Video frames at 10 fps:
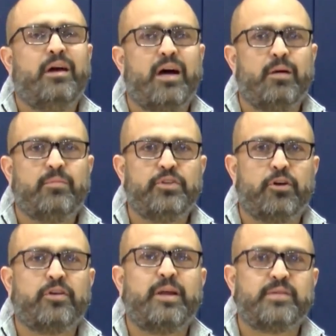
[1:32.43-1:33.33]
Um,
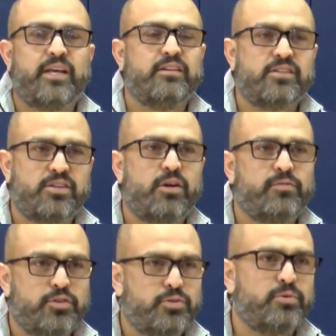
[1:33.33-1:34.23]
Notre Dame's getting a star
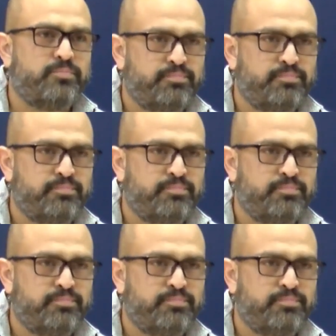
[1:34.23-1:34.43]
for sure.